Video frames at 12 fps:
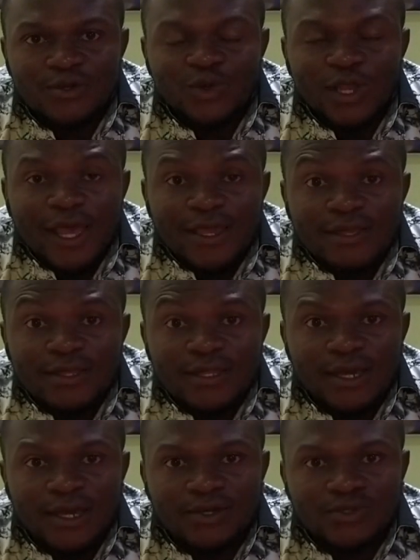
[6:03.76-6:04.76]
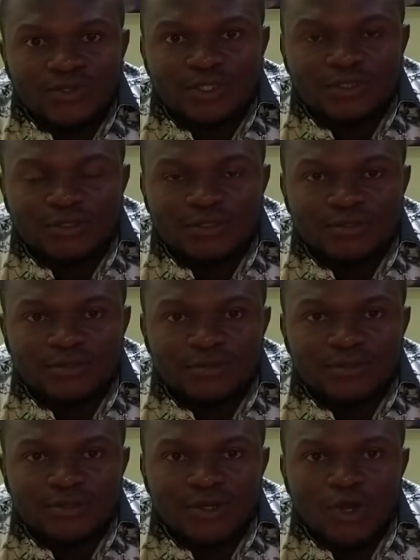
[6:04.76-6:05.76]
or lying in the house,
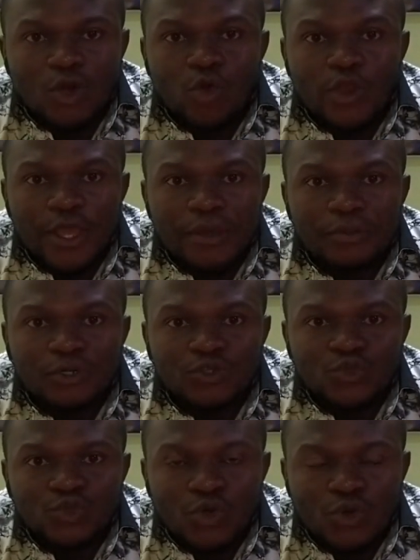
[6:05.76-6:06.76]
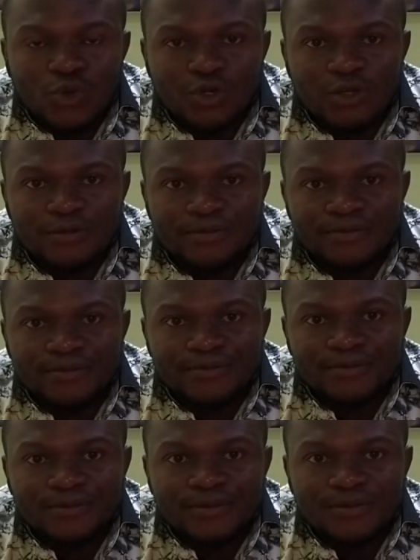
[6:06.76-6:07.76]
unable to talk,
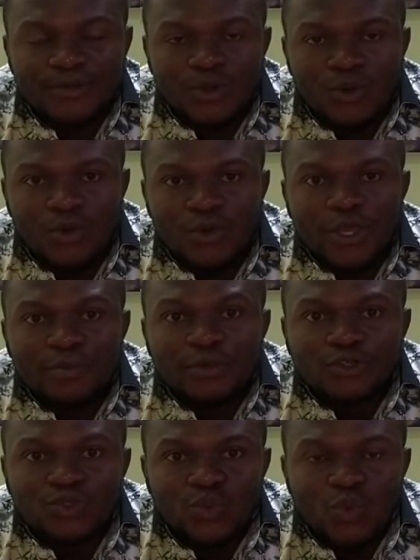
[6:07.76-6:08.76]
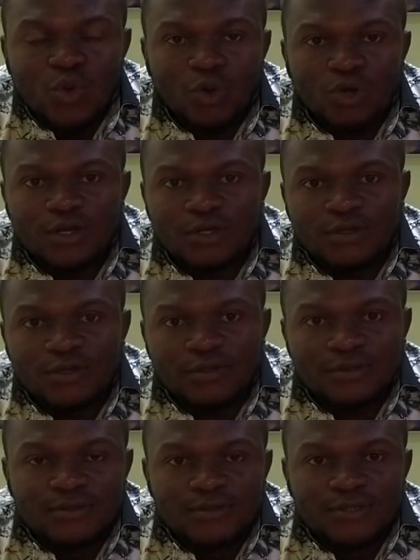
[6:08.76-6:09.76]
unable to walk.
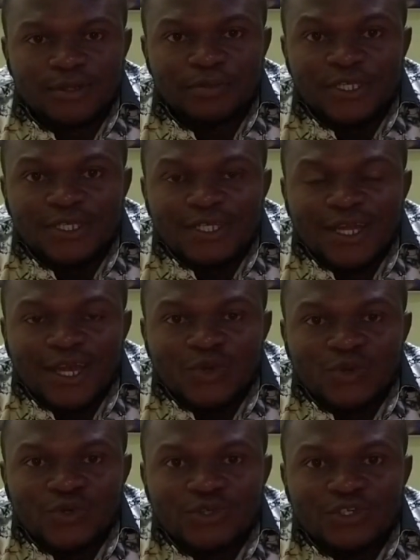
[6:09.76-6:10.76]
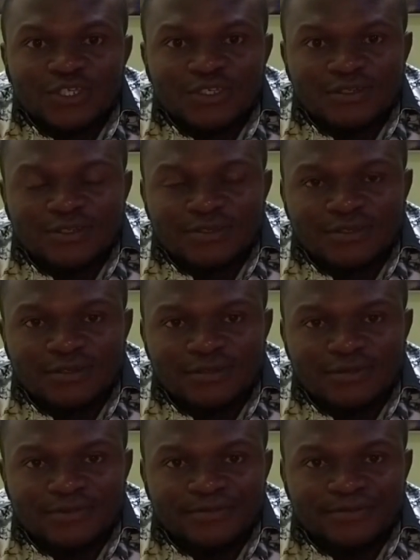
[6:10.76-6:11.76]
Patient cannot reason.
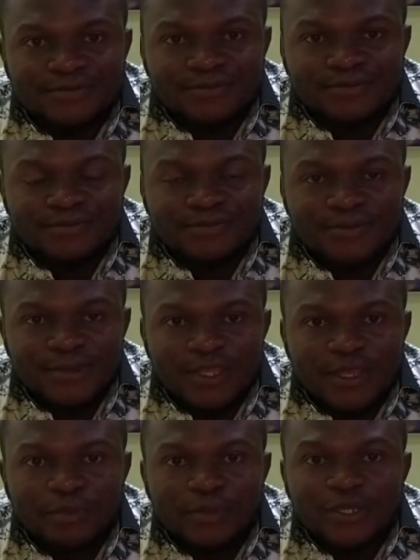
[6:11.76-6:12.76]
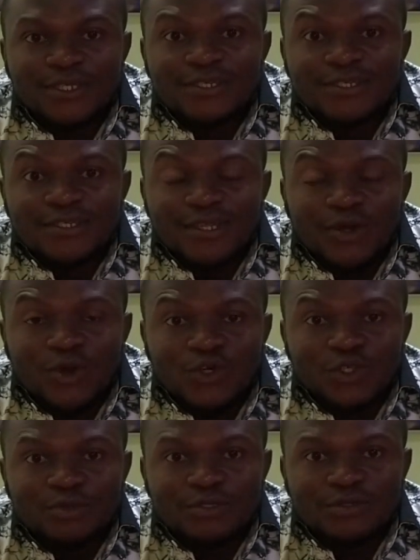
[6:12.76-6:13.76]
The patient is in the
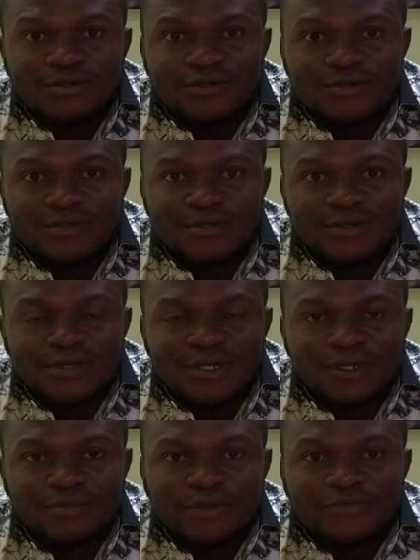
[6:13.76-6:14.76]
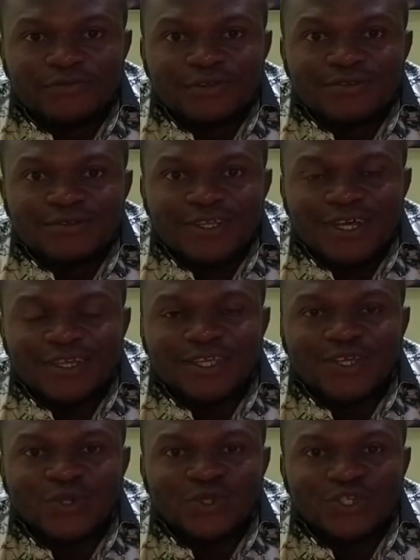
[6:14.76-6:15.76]
hospital but feels that
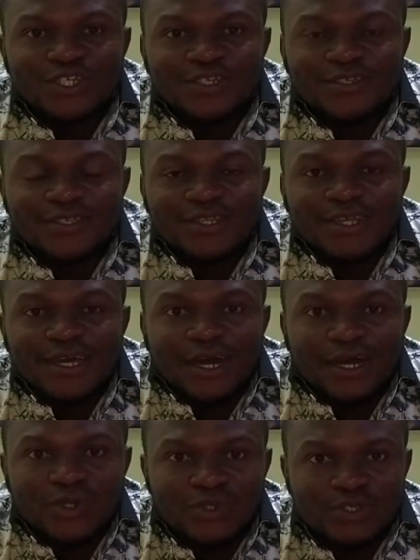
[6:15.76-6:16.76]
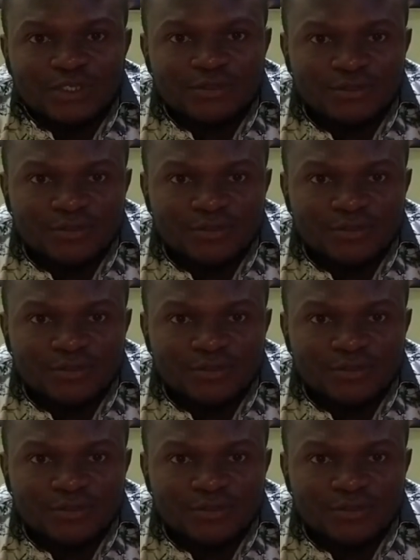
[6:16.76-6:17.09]
he or she is in the house.